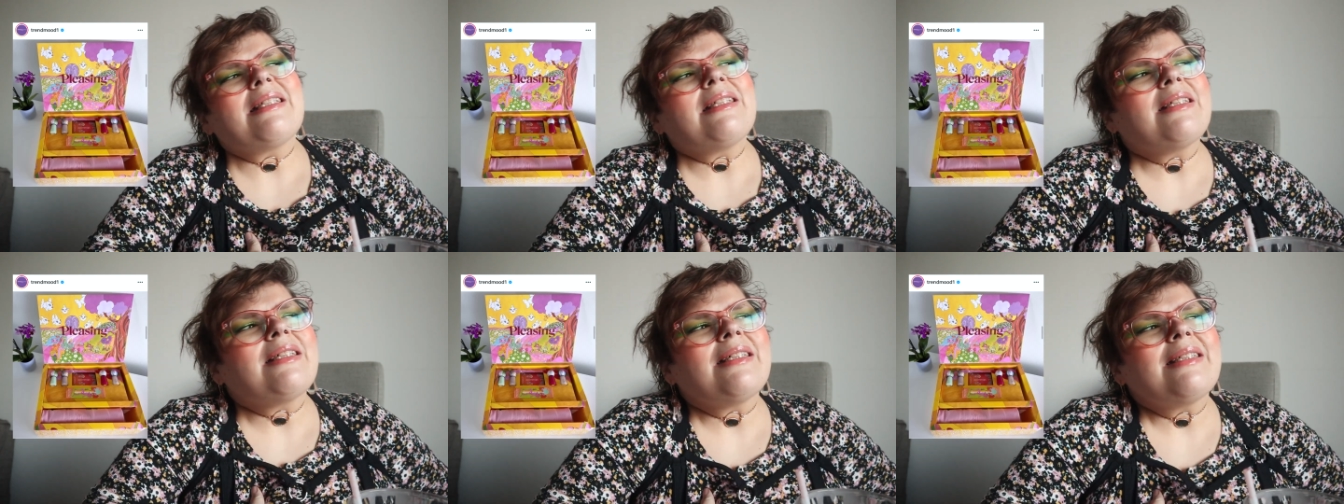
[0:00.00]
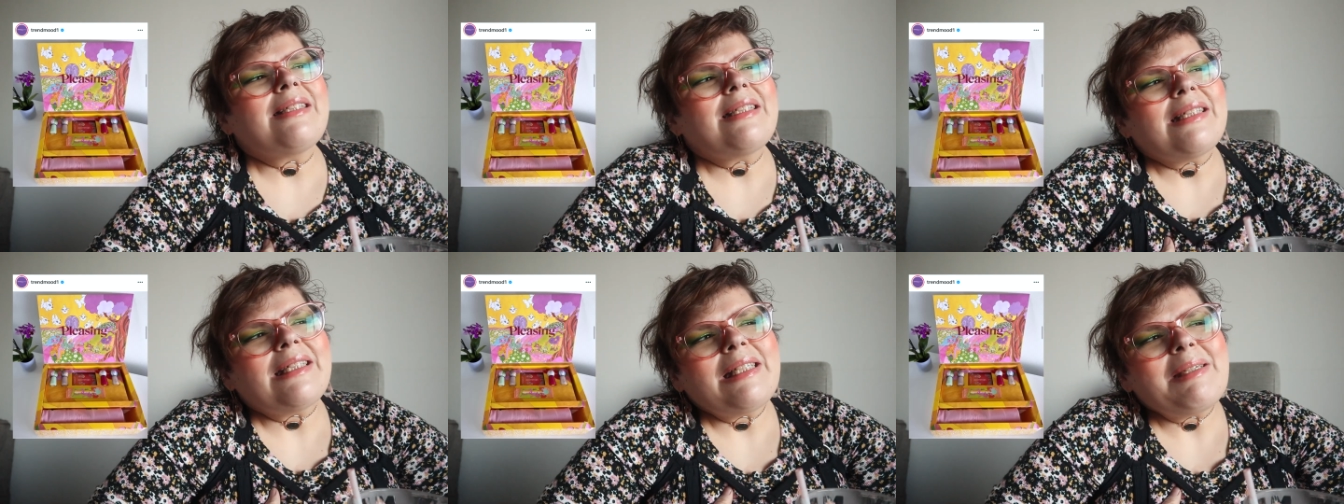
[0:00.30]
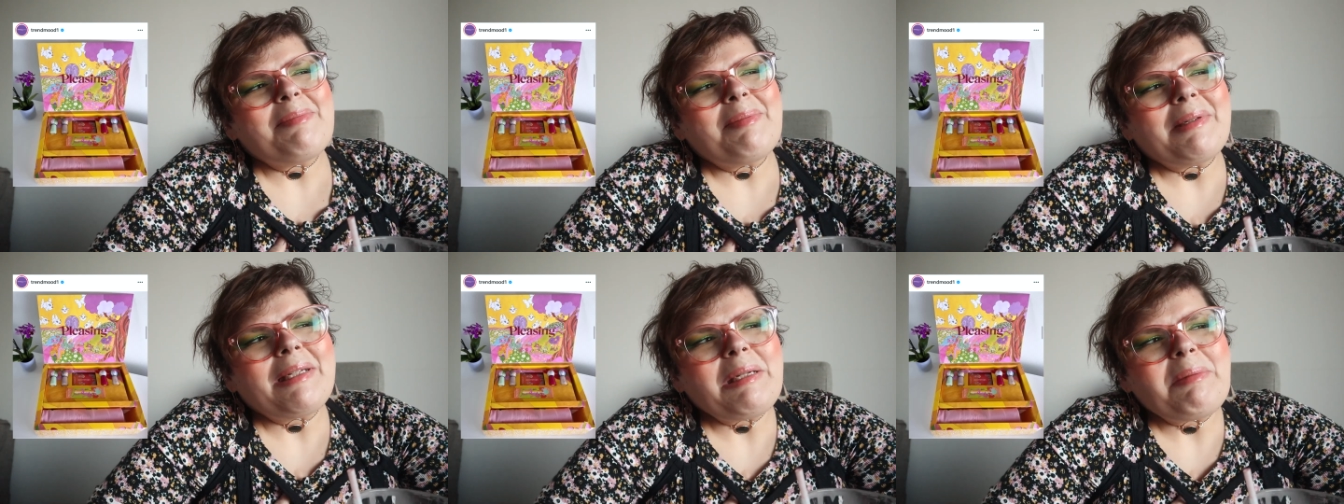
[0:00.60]
is
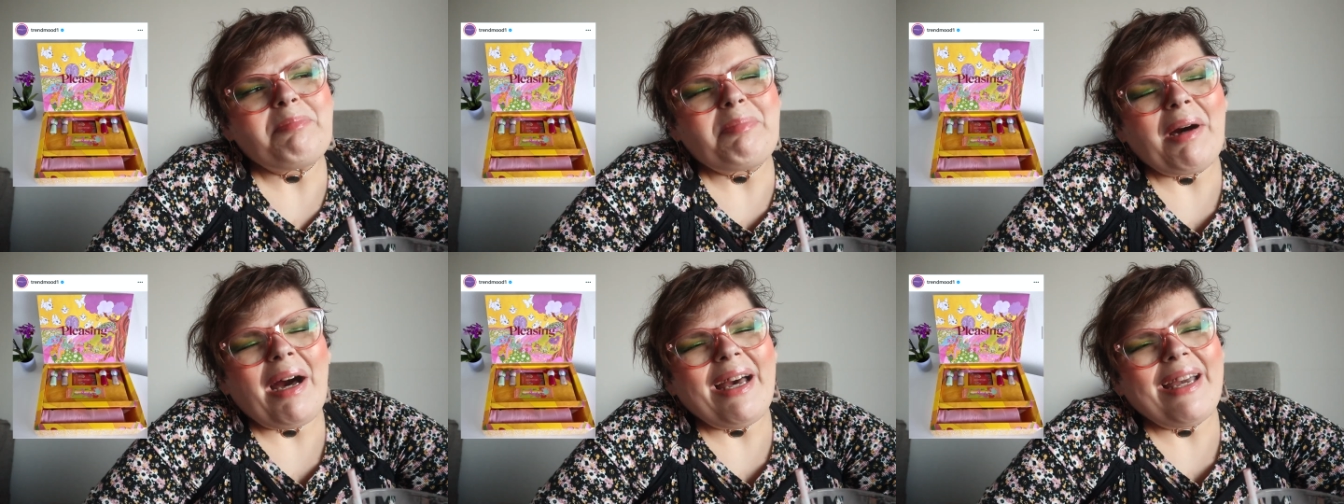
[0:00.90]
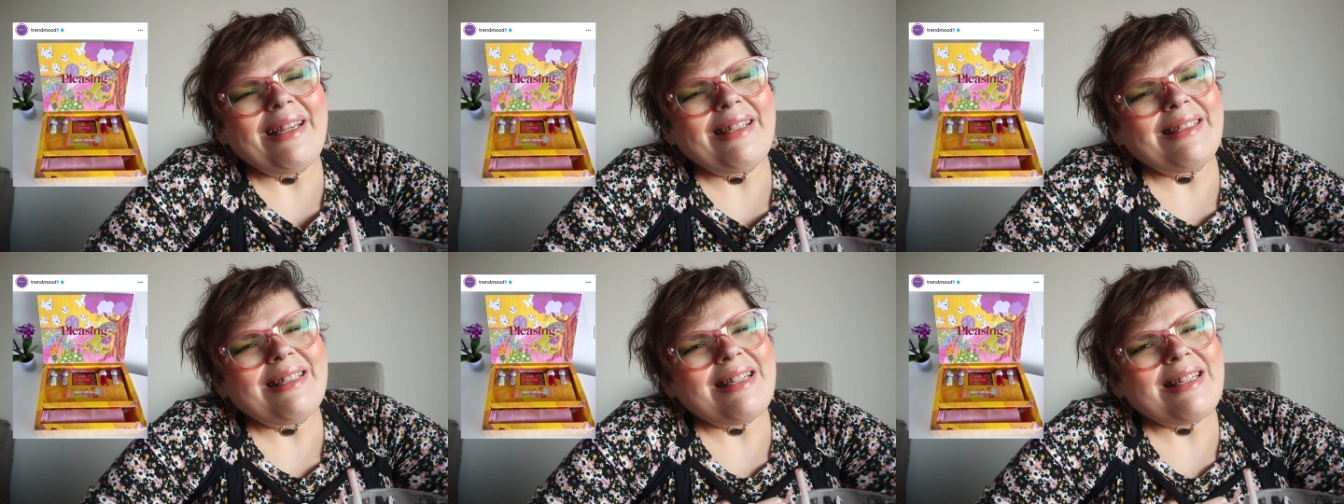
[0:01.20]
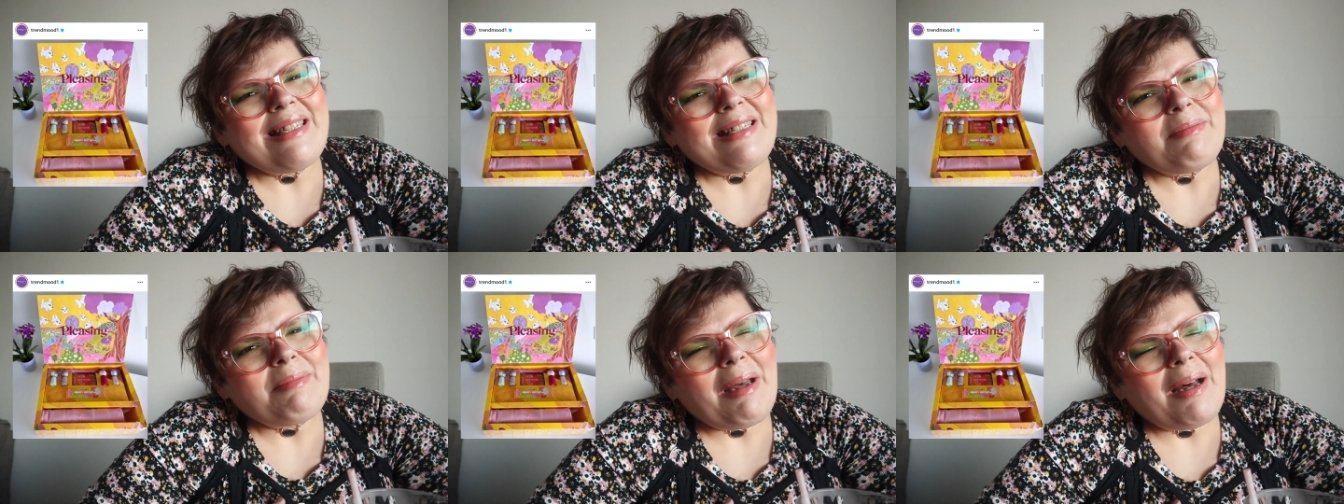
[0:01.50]
anybody buying
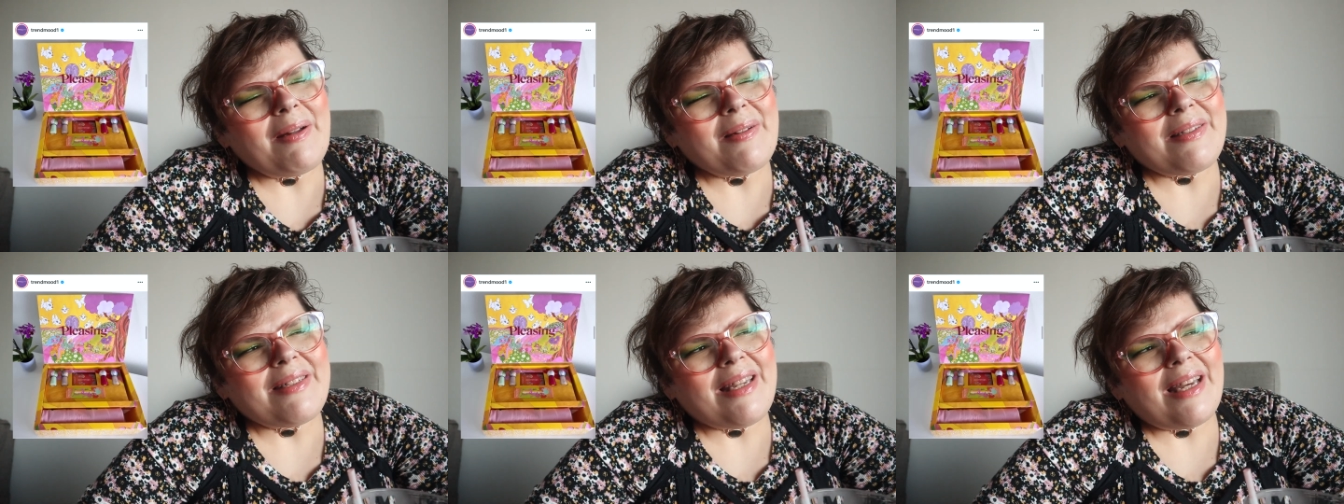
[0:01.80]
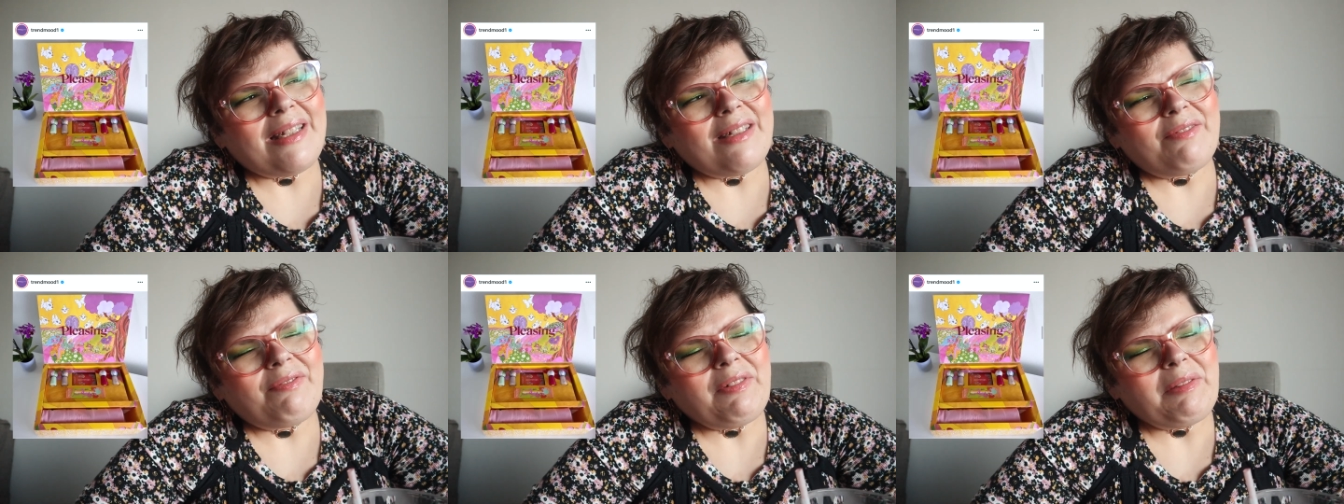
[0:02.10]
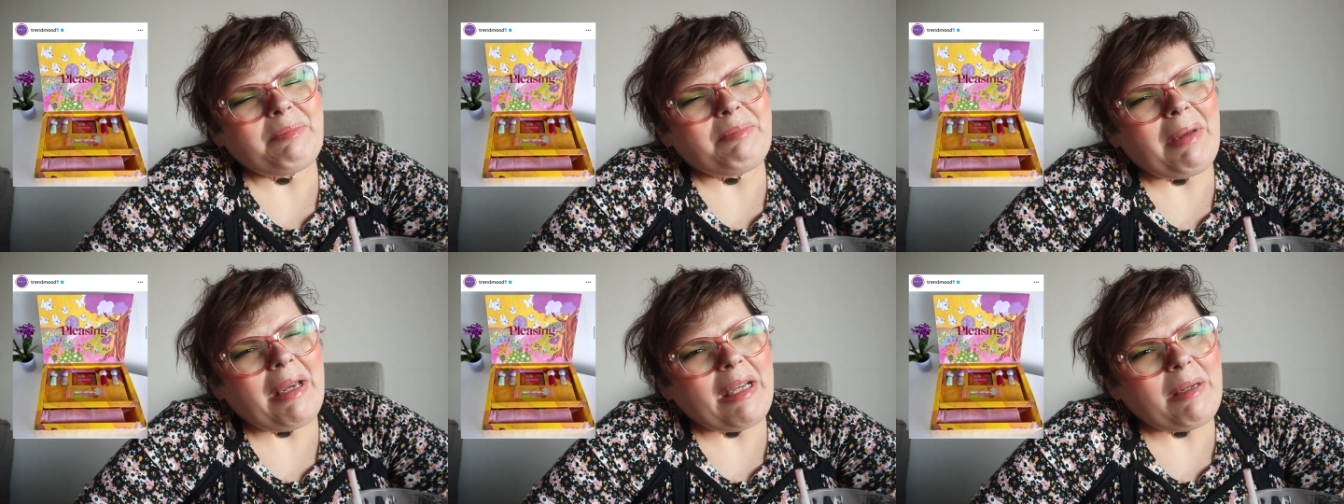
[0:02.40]
this outside of
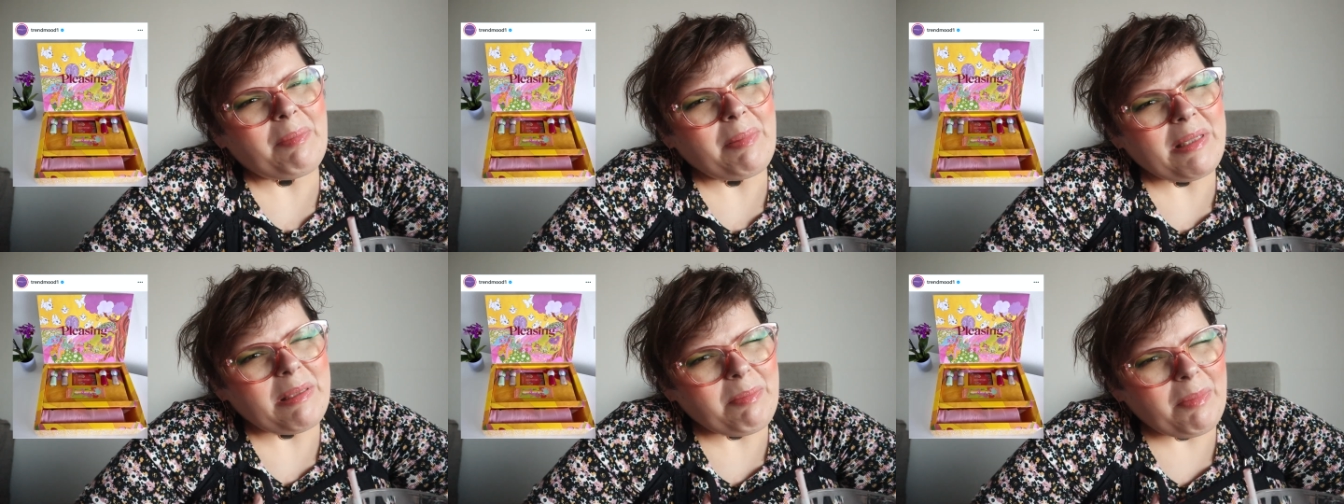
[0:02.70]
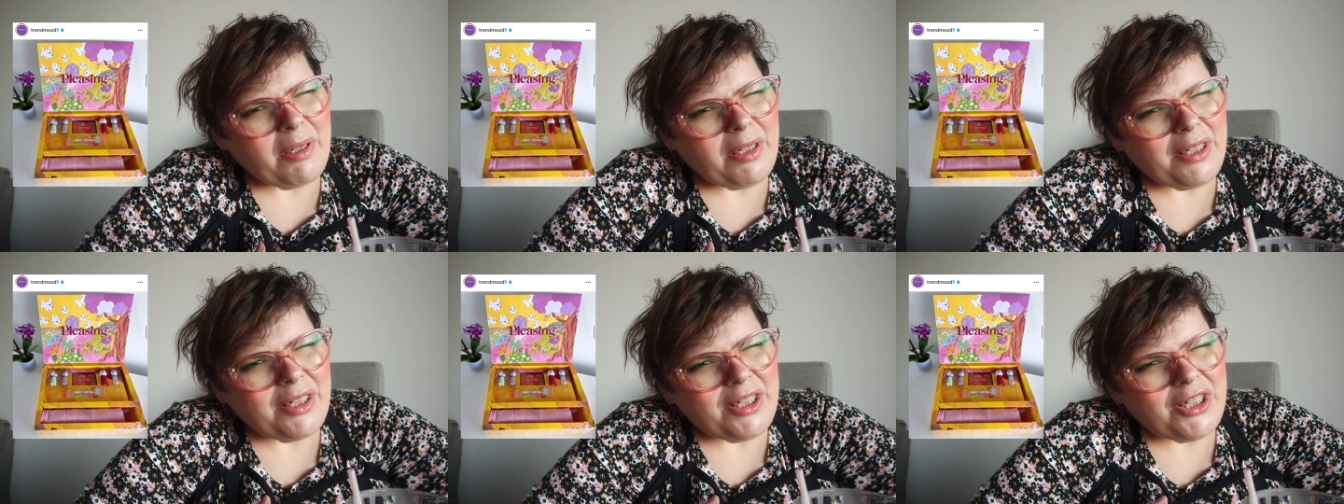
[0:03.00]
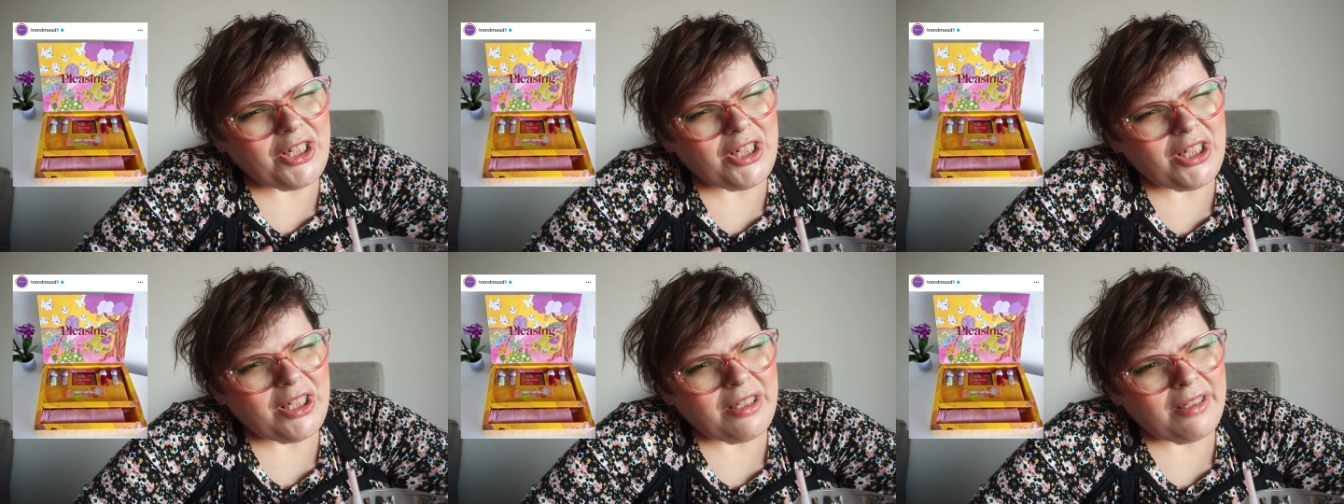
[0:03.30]
makeup as
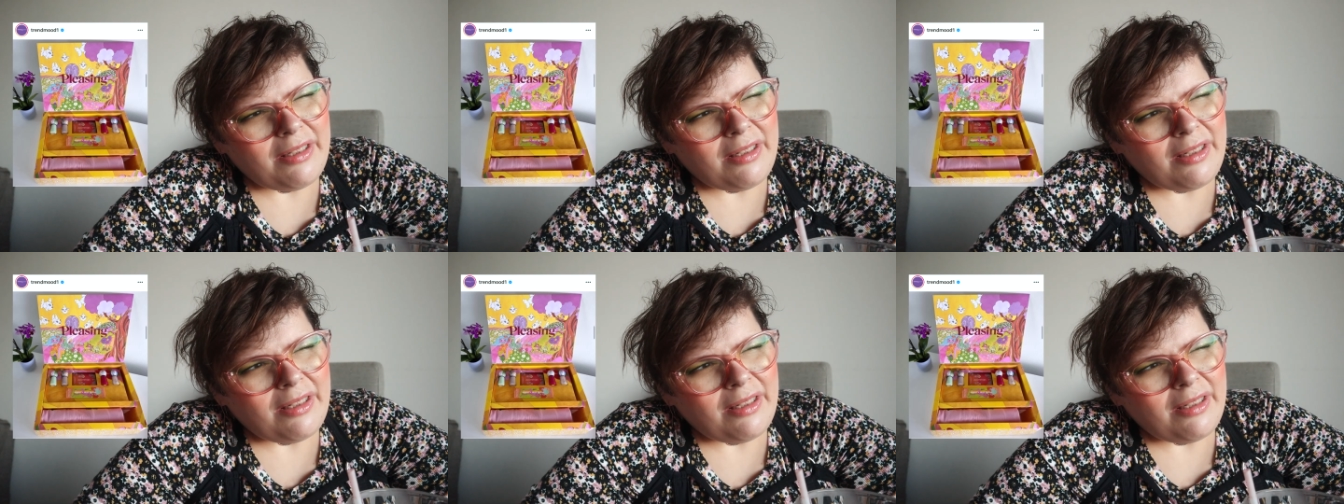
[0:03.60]
merch?